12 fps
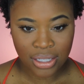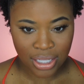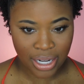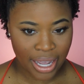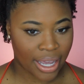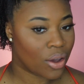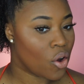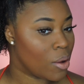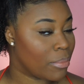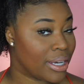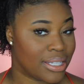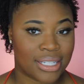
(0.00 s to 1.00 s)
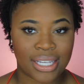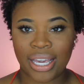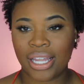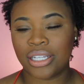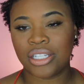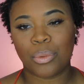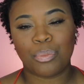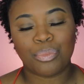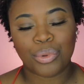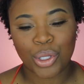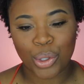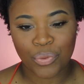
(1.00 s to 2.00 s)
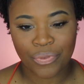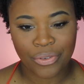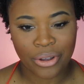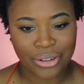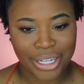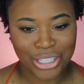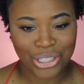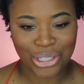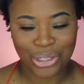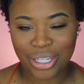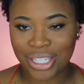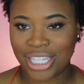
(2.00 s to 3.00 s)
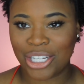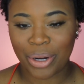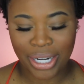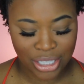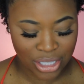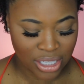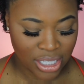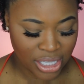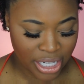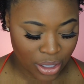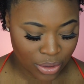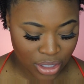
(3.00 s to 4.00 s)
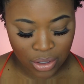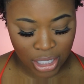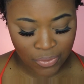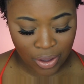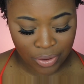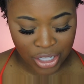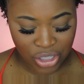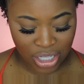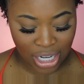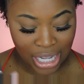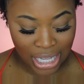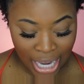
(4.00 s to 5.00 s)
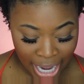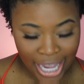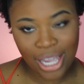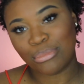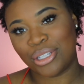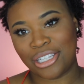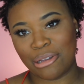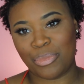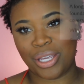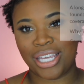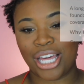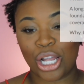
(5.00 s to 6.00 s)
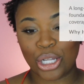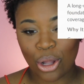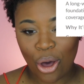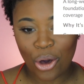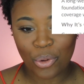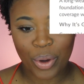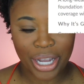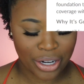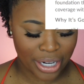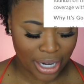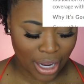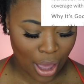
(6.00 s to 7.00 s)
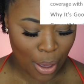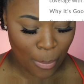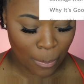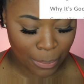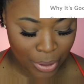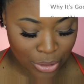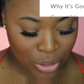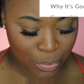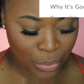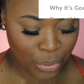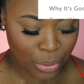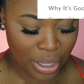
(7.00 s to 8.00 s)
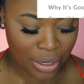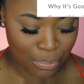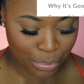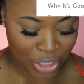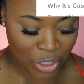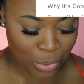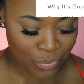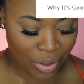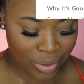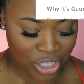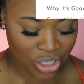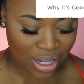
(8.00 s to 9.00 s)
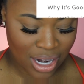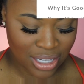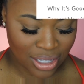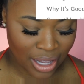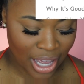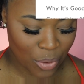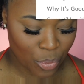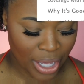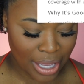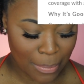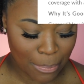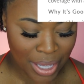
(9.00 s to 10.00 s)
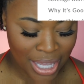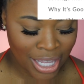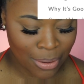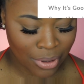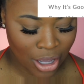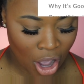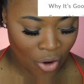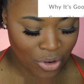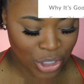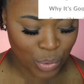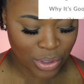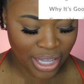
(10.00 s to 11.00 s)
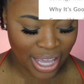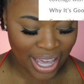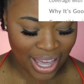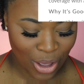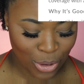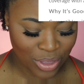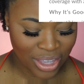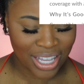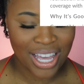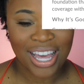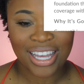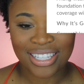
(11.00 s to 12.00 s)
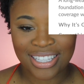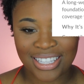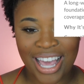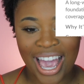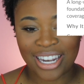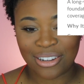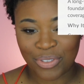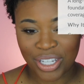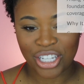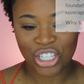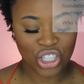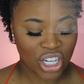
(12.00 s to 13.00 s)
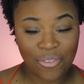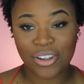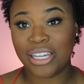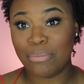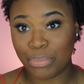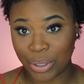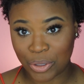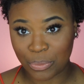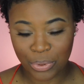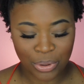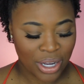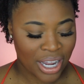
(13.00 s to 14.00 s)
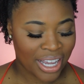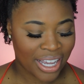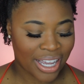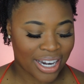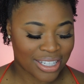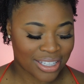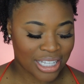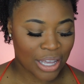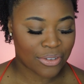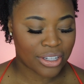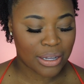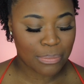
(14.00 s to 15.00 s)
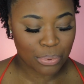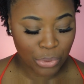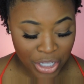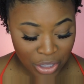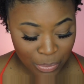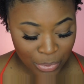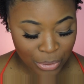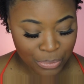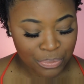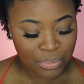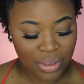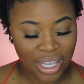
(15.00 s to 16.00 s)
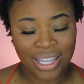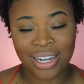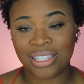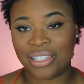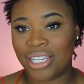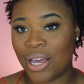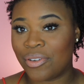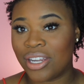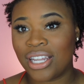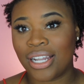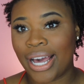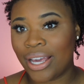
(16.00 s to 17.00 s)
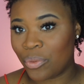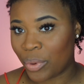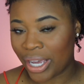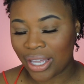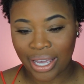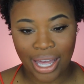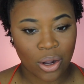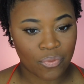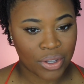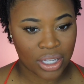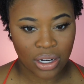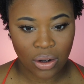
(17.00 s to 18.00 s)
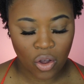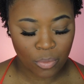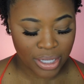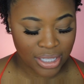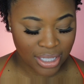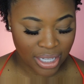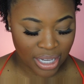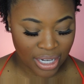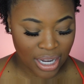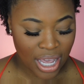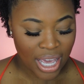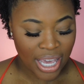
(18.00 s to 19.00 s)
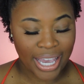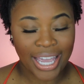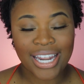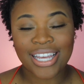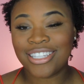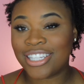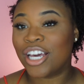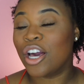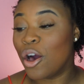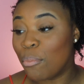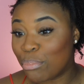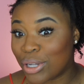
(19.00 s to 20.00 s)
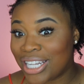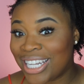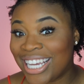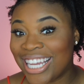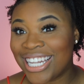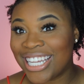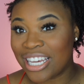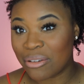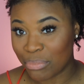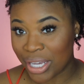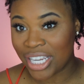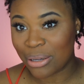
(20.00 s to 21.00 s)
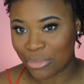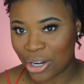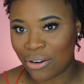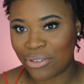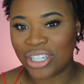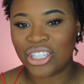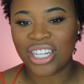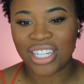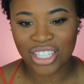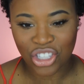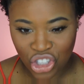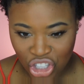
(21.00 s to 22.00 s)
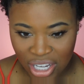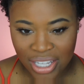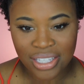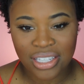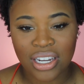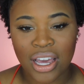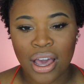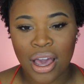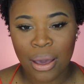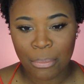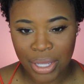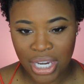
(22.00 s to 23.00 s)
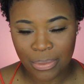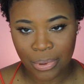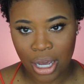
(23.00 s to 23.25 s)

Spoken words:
today on my skin. It's a beautiful foundation, so let's get right into the details. So this foundation claims to be long wearing, buildable and breathable foundation that is lightweight and medium coverage with a healthy satin finish. Definitely buildable. It is definitely breathable. It is definitely lightweight. Like, I don't feel it at all on my skin. It is completely medium coverage. It is just medium